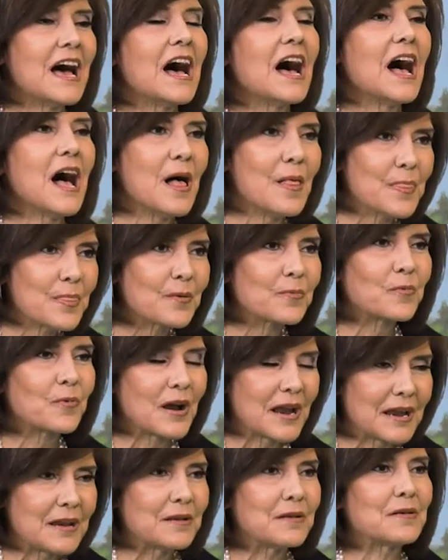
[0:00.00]
on the
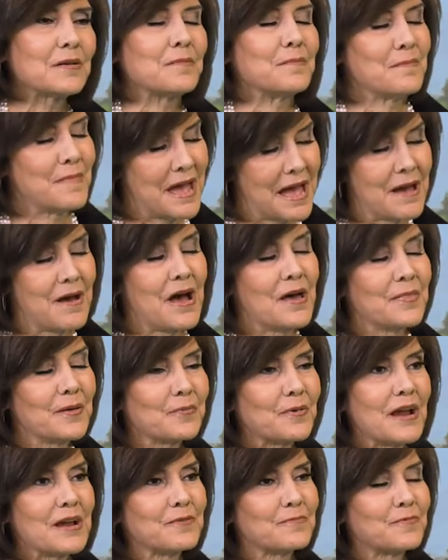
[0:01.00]
right, mat, on the
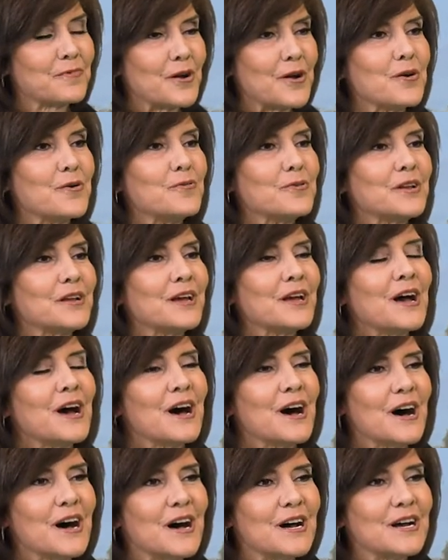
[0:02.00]
right road
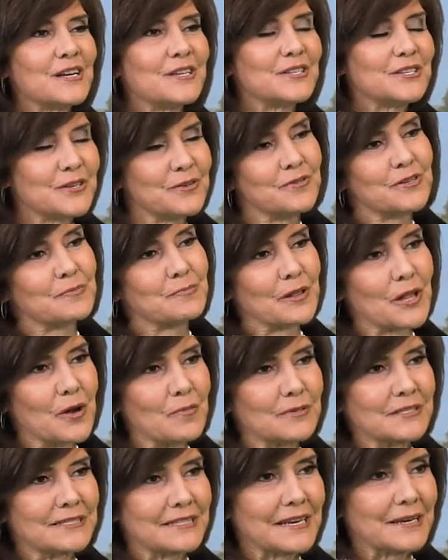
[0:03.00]
uh, to
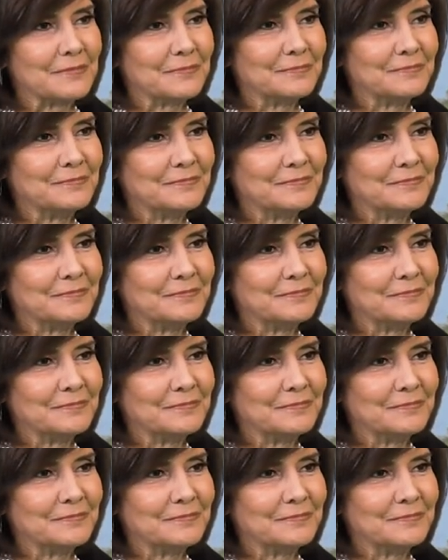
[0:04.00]
diplomacy.